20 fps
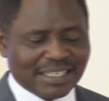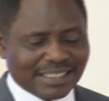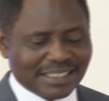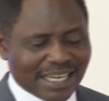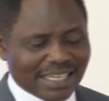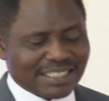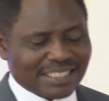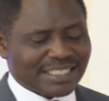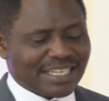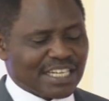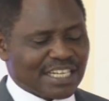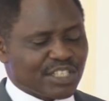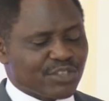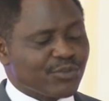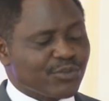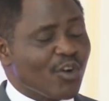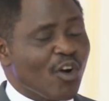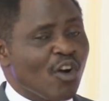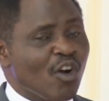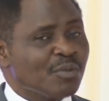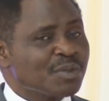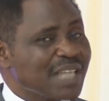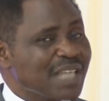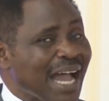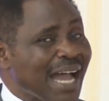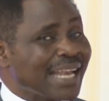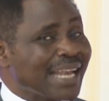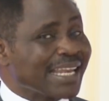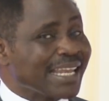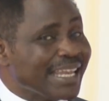that transforms
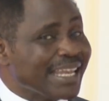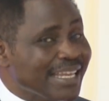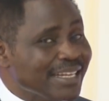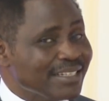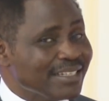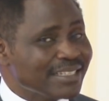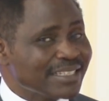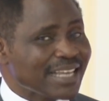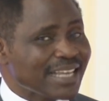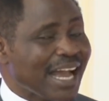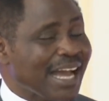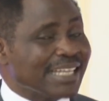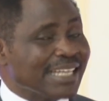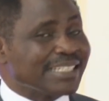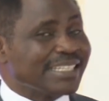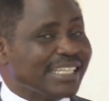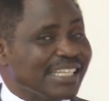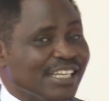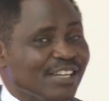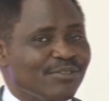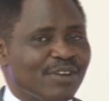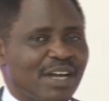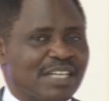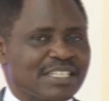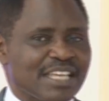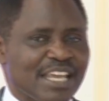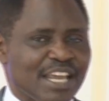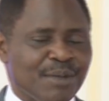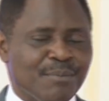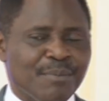and heals and
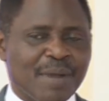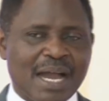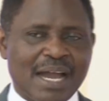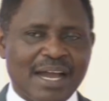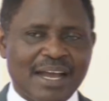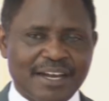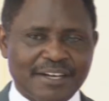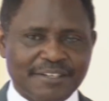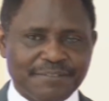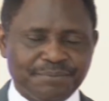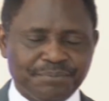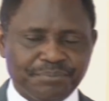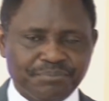delivers a man.